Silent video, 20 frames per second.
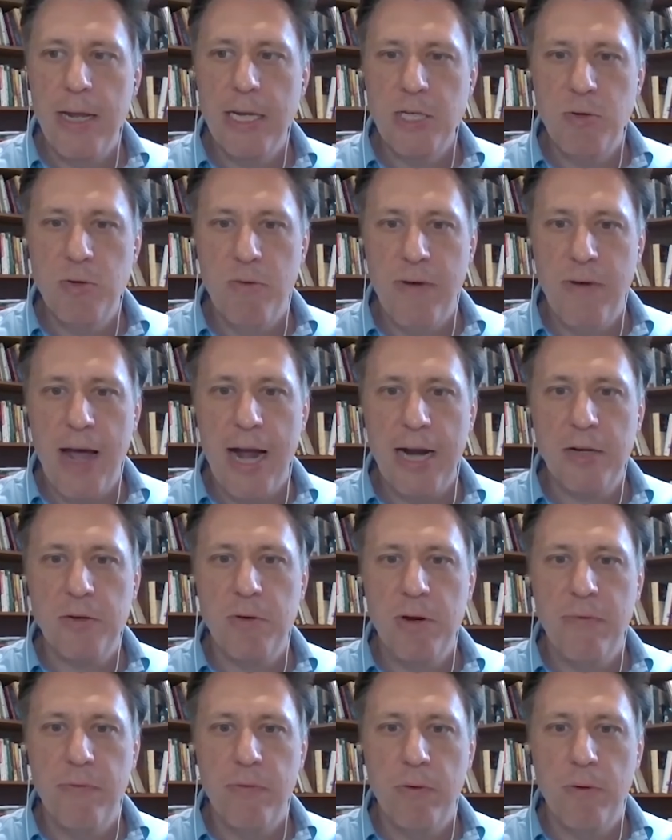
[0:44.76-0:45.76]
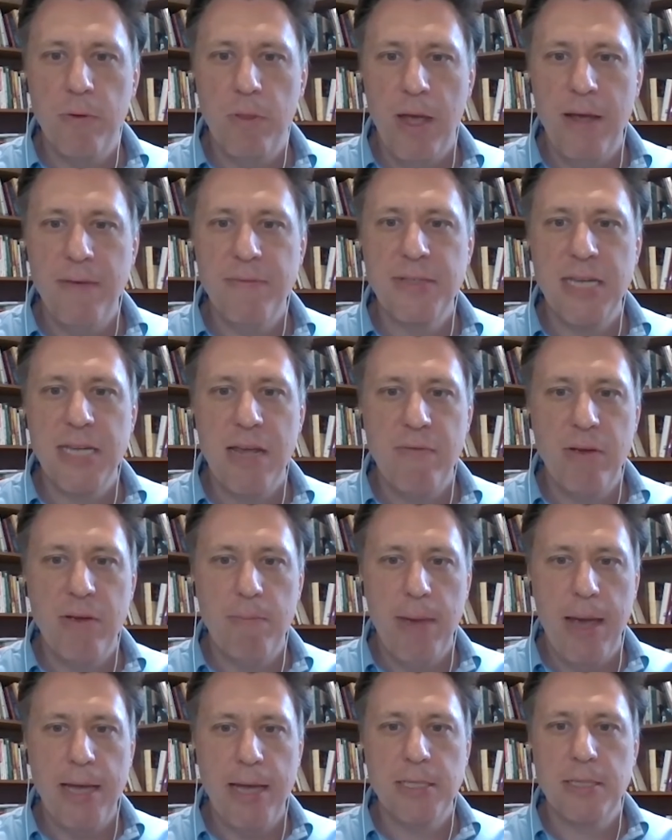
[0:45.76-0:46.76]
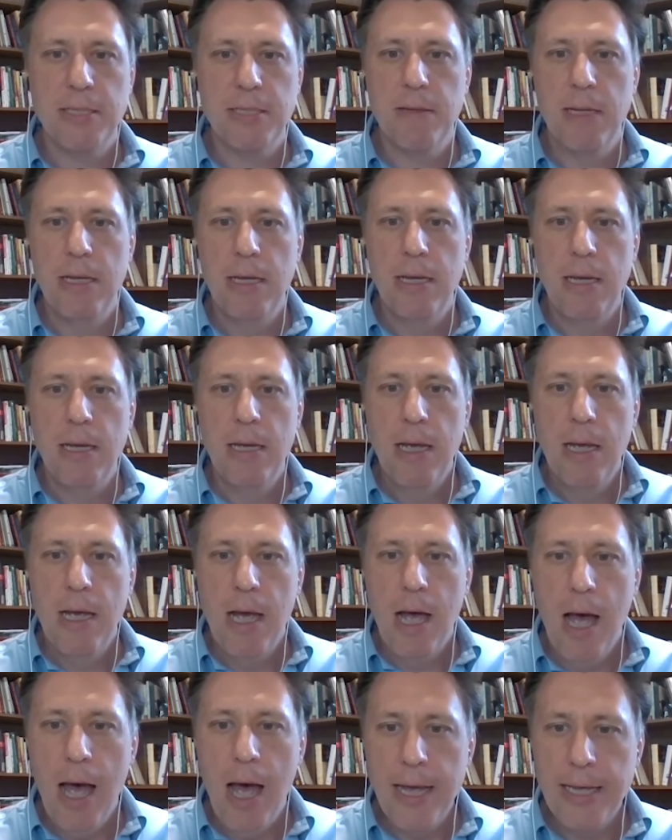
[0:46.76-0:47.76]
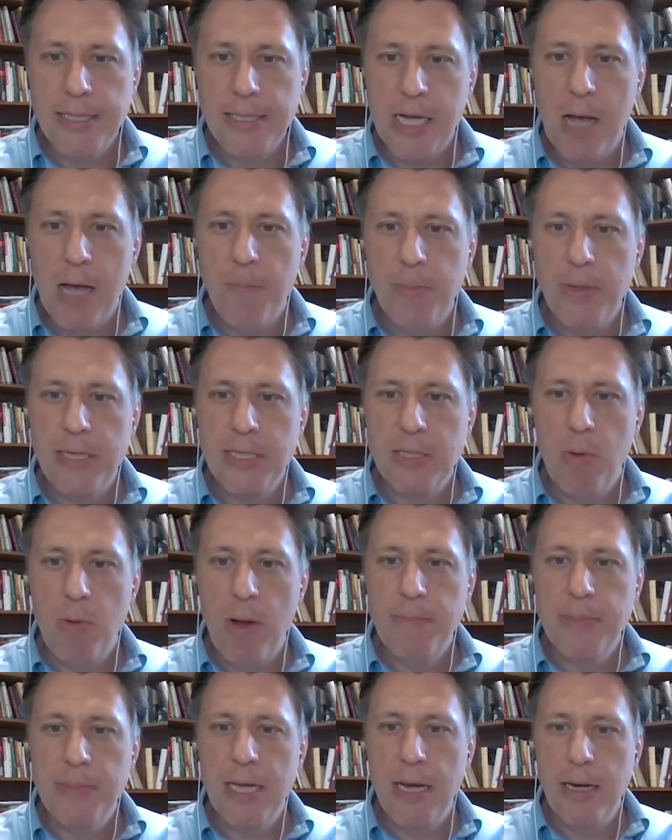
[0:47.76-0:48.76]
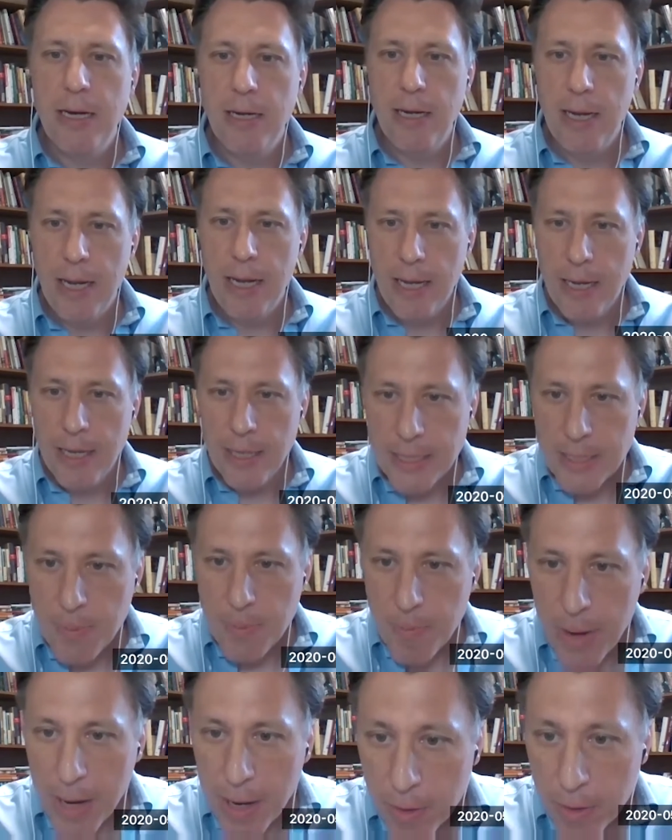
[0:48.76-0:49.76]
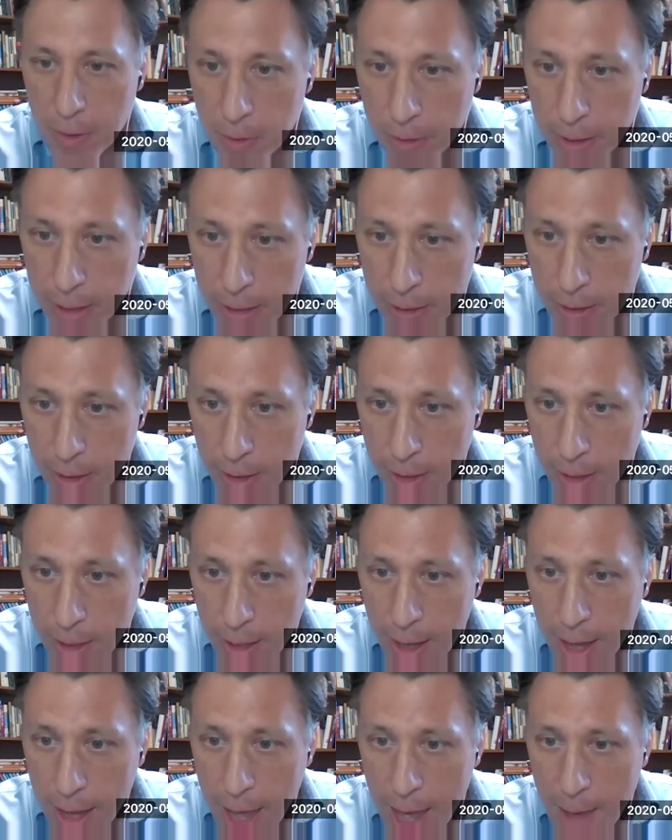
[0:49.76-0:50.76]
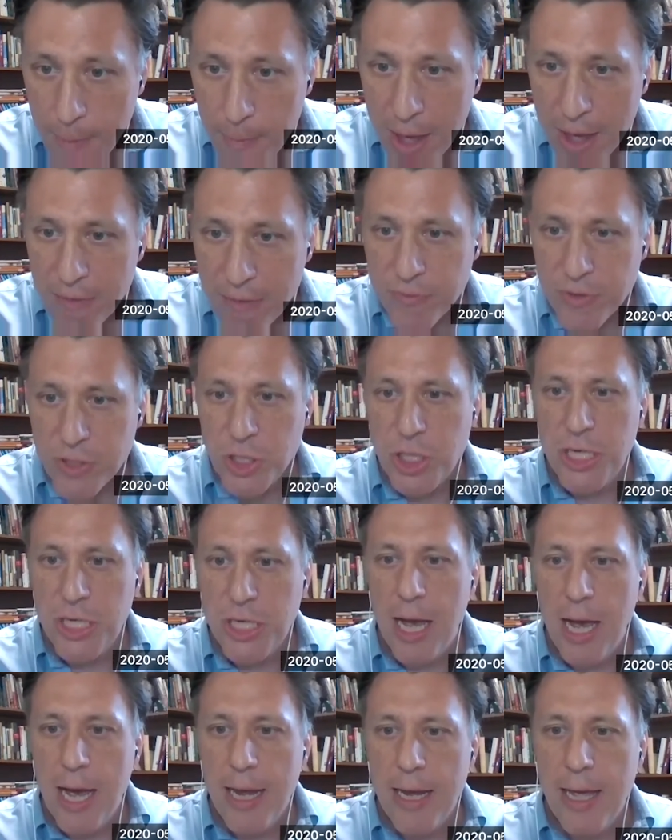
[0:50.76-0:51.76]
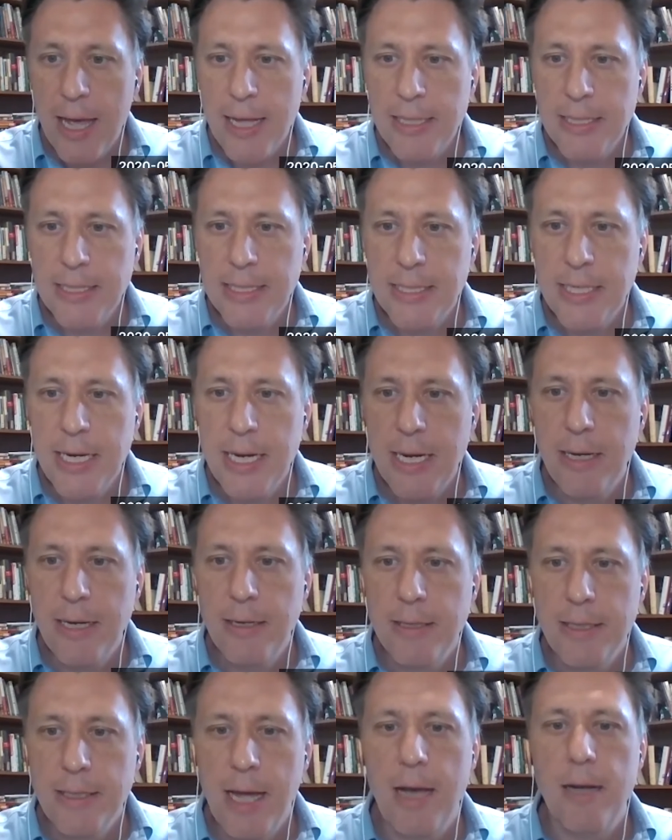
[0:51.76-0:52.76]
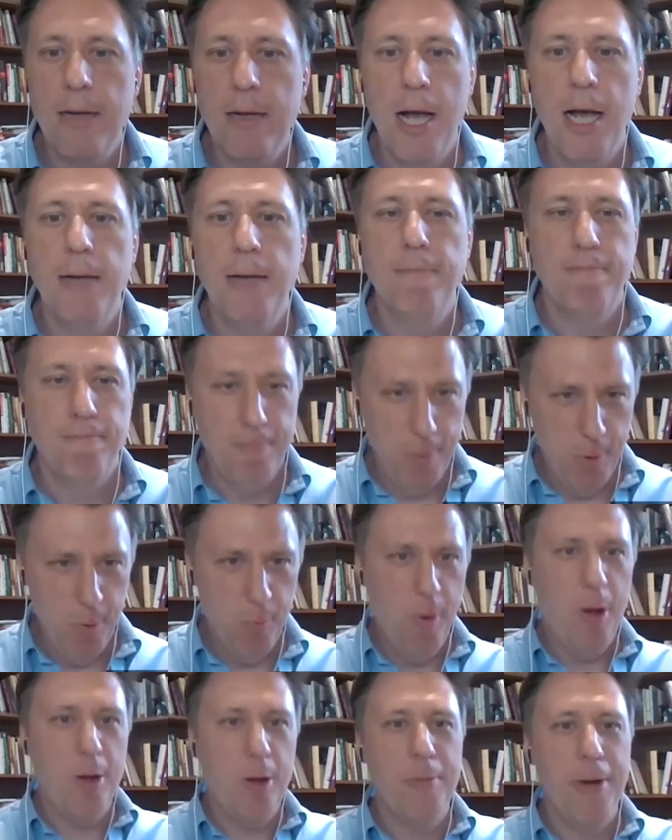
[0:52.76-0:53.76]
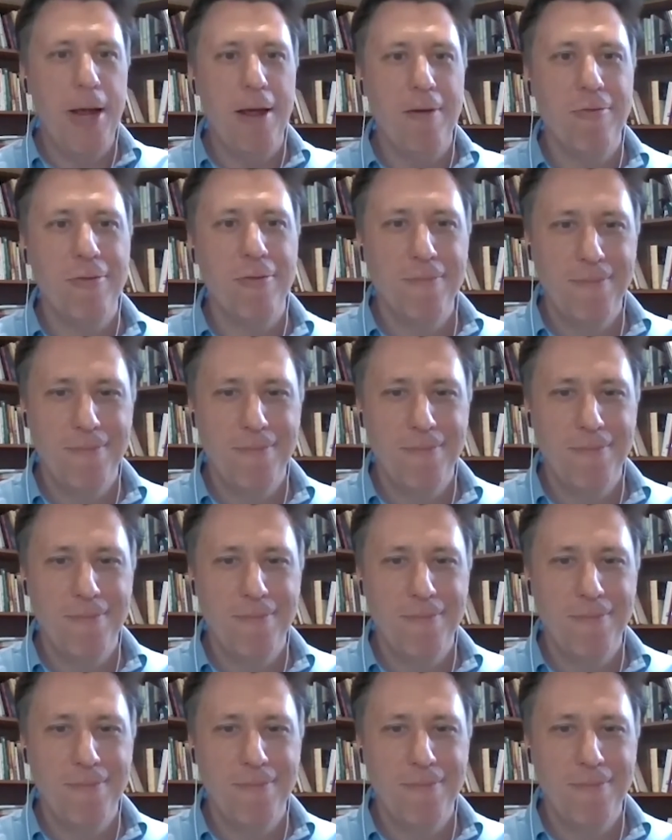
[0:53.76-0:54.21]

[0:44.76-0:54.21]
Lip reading: into a factory for life-saving masks. His company's website is peregrinemfginc.com. Welcome, Dave.